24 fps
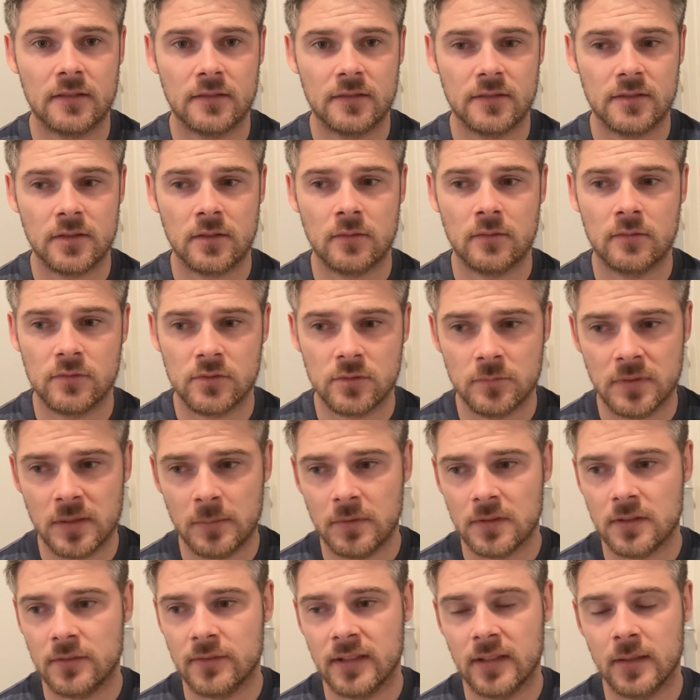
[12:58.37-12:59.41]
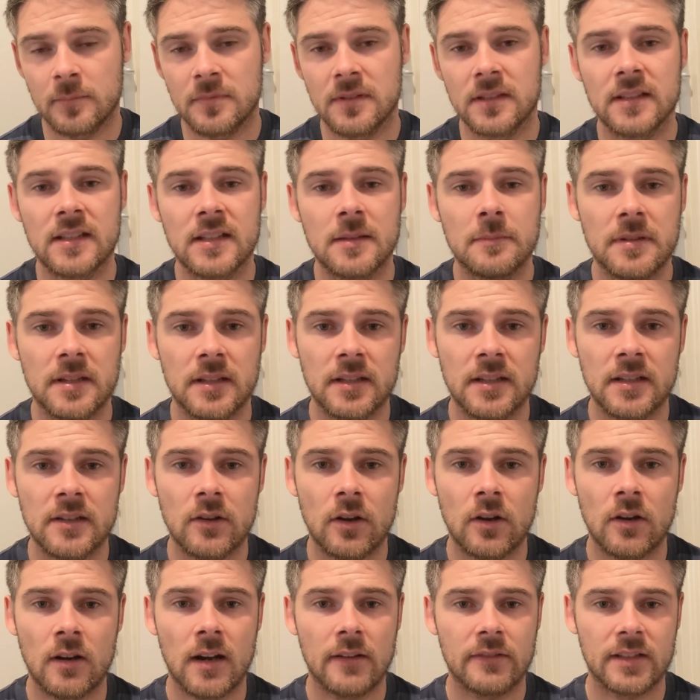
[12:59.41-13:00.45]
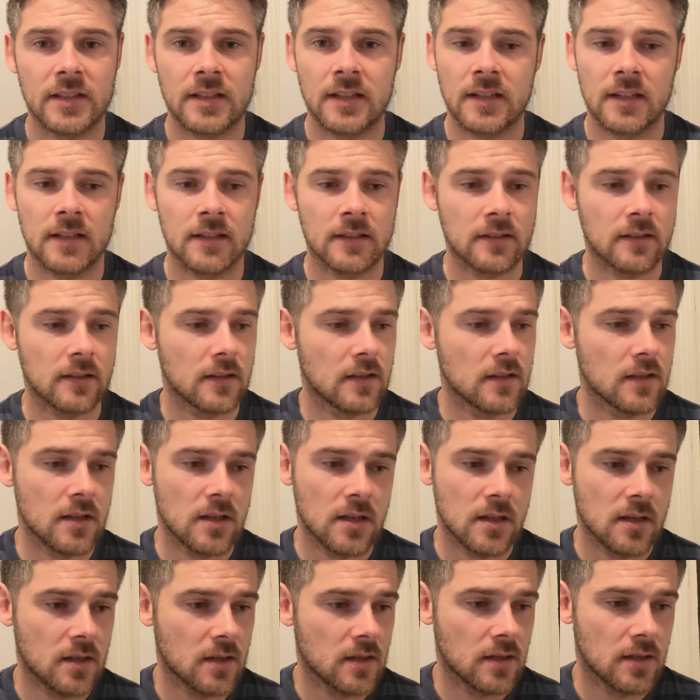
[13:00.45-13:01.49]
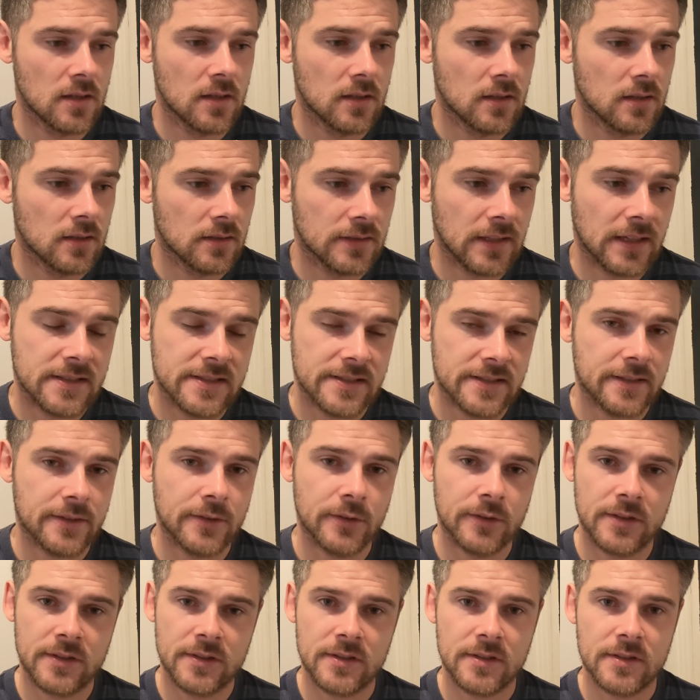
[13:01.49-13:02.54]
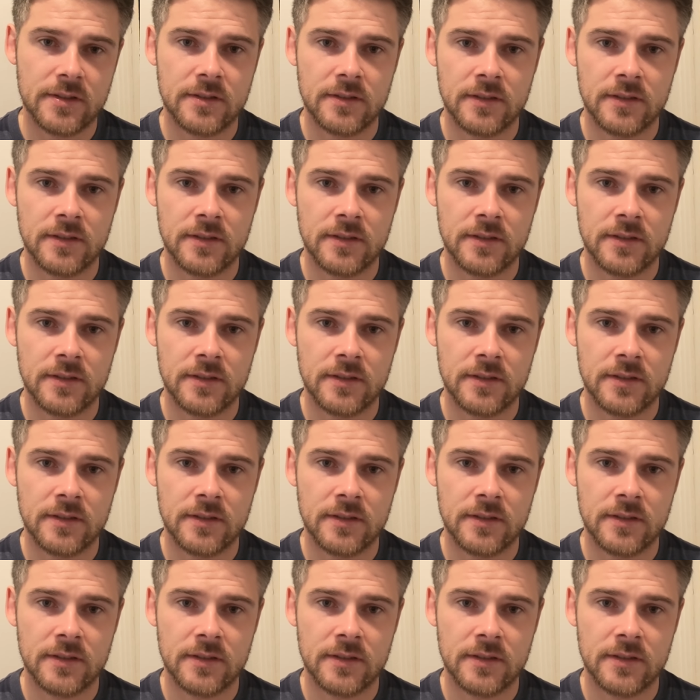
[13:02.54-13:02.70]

So some people develop the DPDR after that, and that's it, guys.